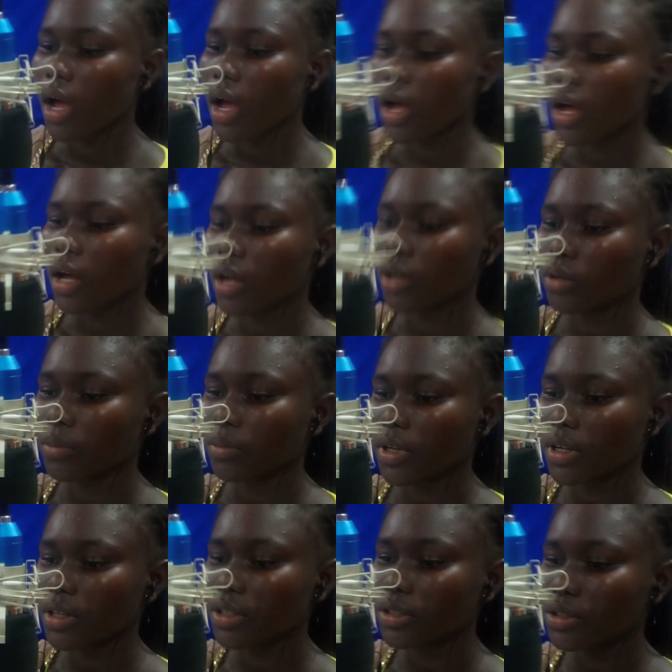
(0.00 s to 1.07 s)
How
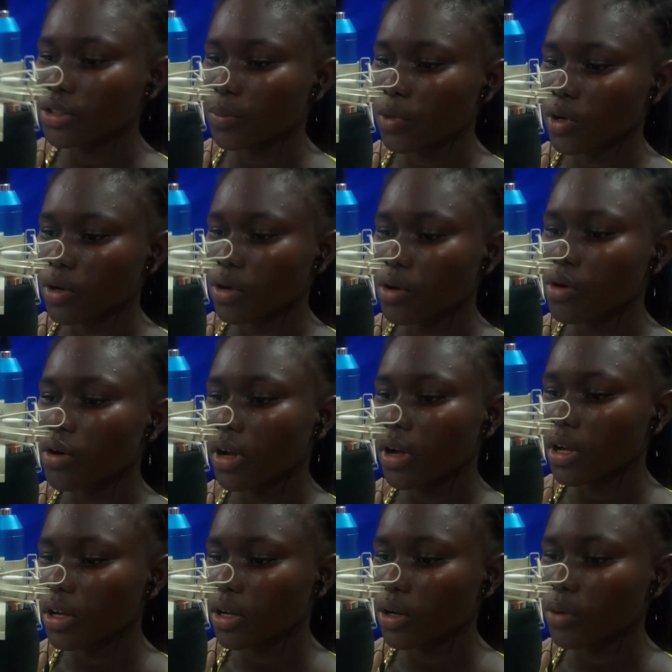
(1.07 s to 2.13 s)
much more
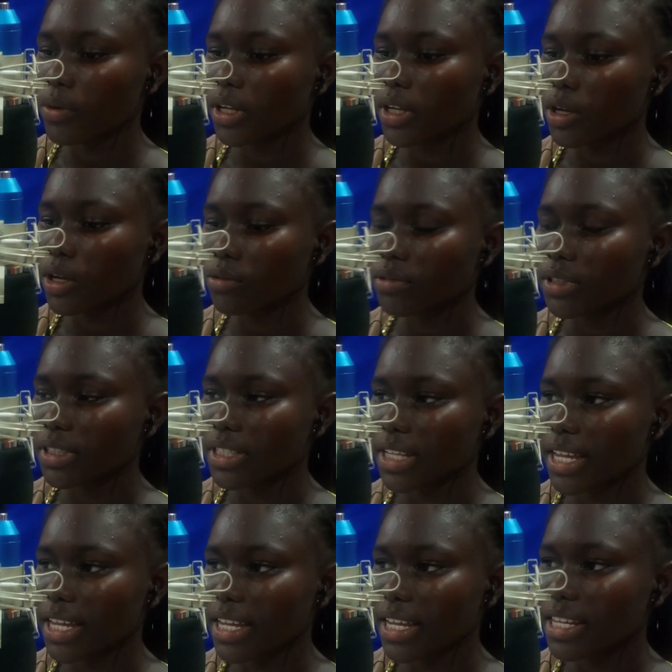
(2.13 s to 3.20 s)
are we gonna
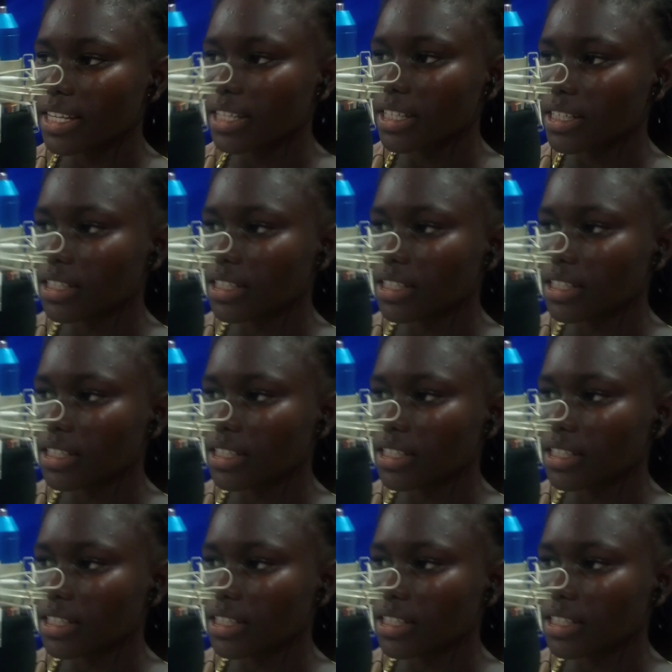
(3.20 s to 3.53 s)
take?